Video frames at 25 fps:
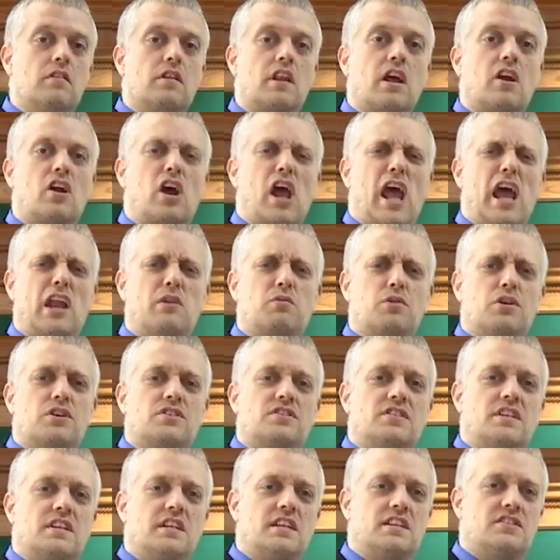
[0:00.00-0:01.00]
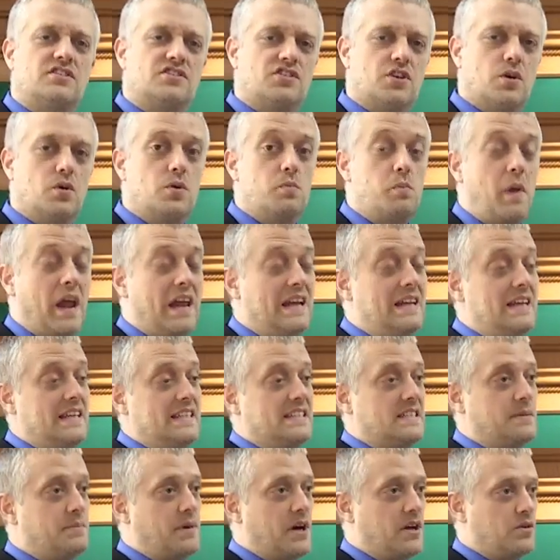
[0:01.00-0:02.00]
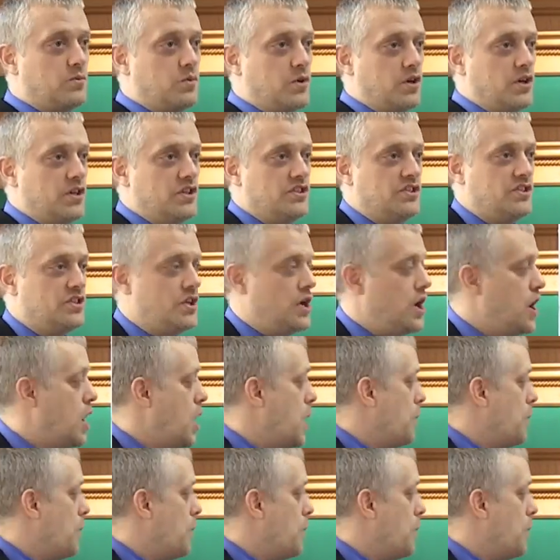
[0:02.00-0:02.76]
There are headwords in it, so mainly it's about words,